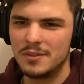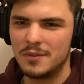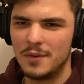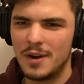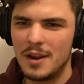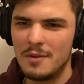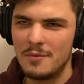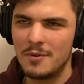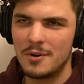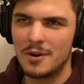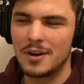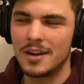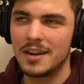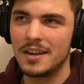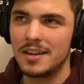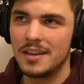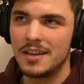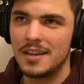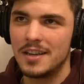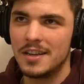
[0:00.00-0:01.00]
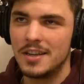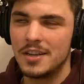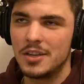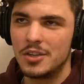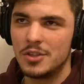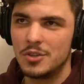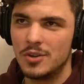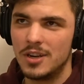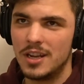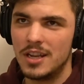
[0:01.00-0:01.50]
framework
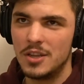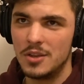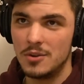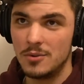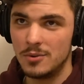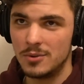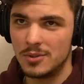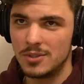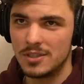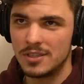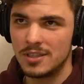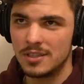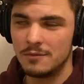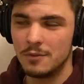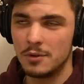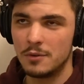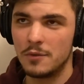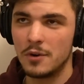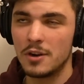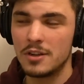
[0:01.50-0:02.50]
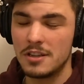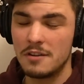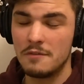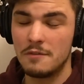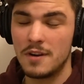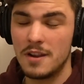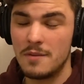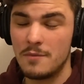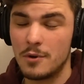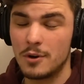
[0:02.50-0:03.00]
should I use? What front-end
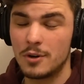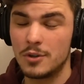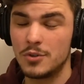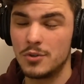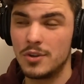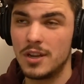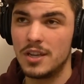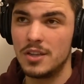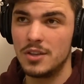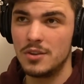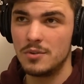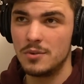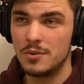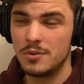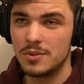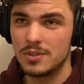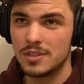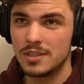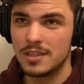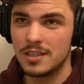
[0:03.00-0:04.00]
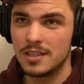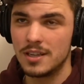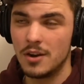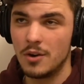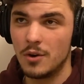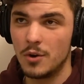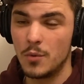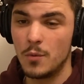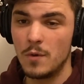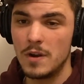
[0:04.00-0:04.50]
framework should I use
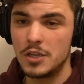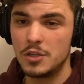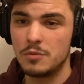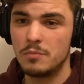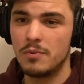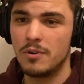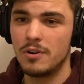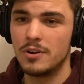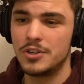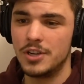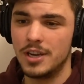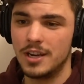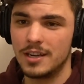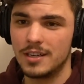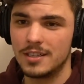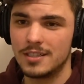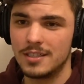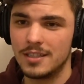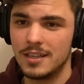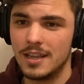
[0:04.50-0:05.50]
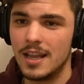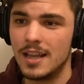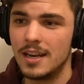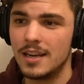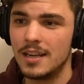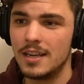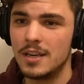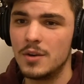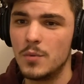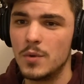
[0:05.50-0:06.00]
on which project
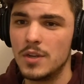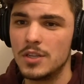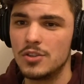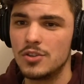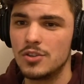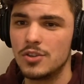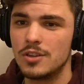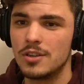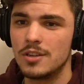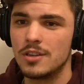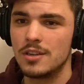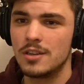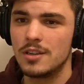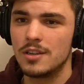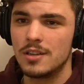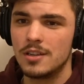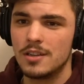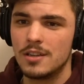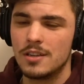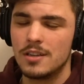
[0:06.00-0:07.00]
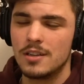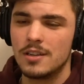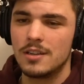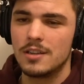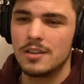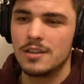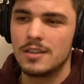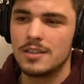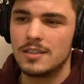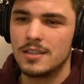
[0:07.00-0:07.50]
and in which
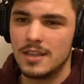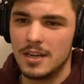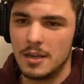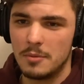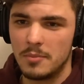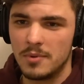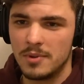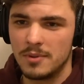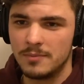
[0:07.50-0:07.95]
setup?